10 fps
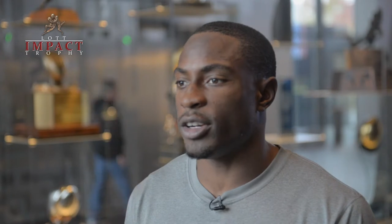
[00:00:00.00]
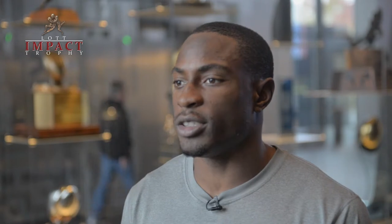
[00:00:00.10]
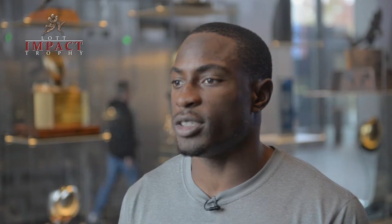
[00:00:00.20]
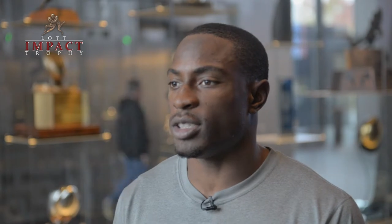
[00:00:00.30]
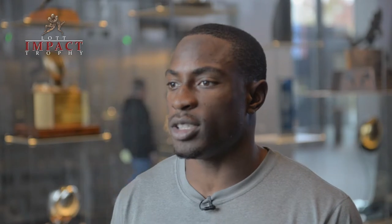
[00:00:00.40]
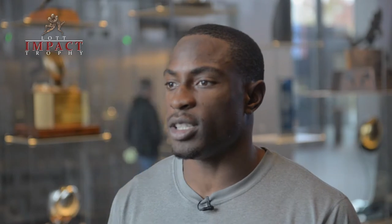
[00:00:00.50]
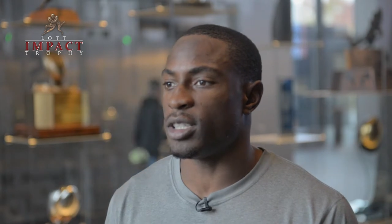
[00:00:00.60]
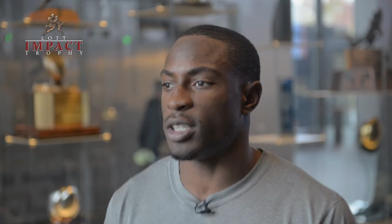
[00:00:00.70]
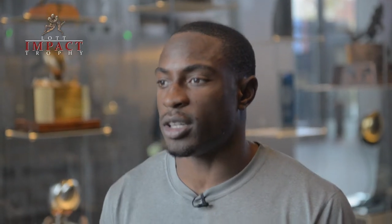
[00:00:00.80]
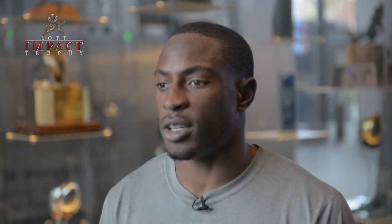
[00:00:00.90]
urgency
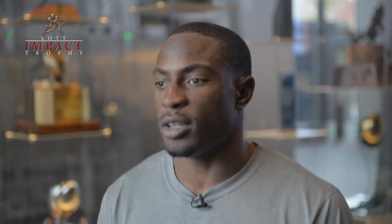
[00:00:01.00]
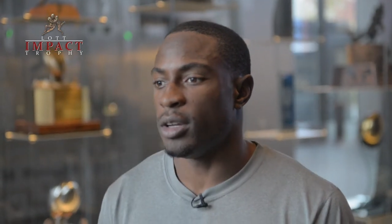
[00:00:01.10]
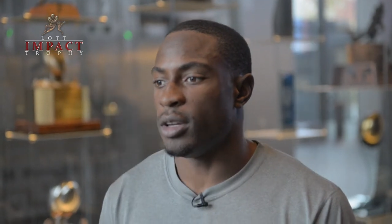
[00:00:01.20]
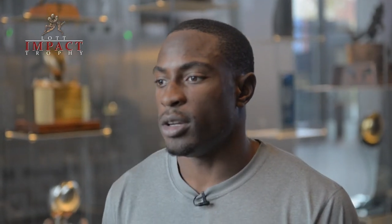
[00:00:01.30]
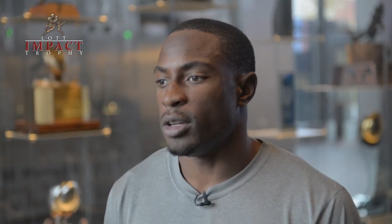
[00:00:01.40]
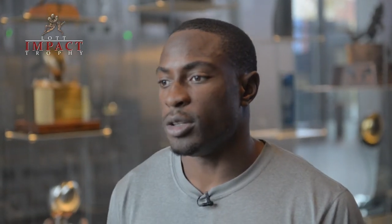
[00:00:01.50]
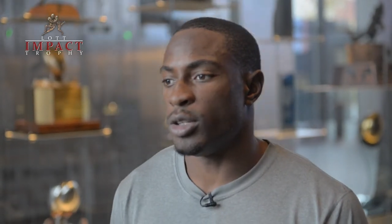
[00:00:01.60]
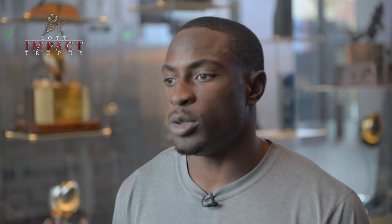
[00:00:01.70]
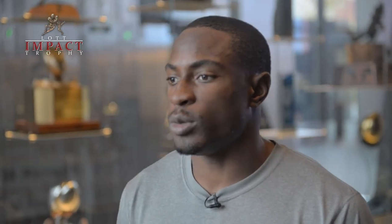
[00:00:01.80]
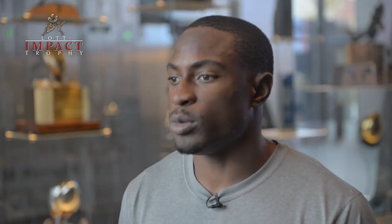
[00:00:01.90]
to
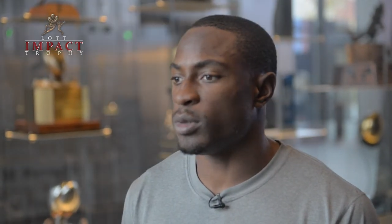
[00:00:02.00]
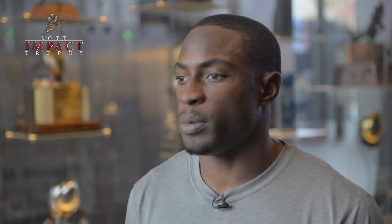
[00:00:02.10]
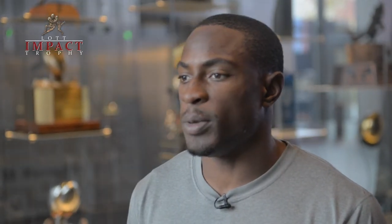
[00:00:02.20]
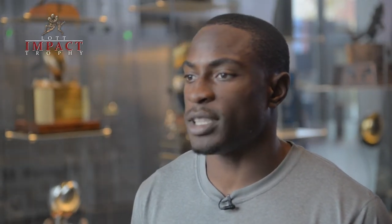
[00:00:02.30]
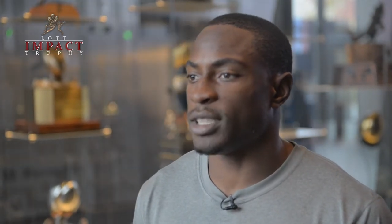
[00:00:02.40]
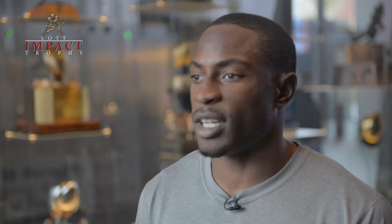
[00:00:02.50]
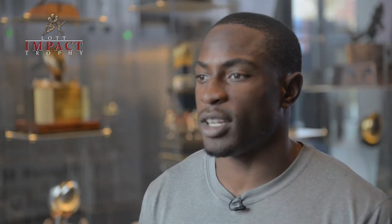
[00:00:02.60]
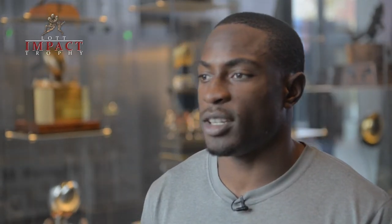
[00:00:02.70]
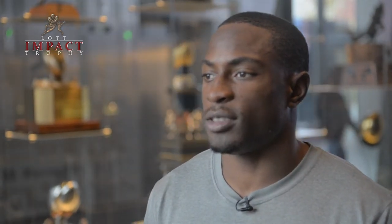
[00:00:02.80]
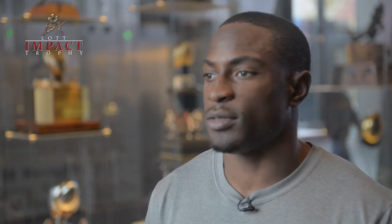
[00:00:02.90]
do the best I
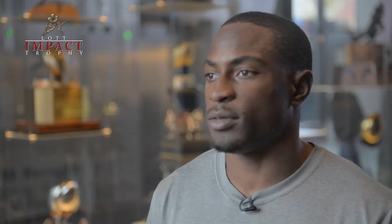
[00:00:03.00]
can.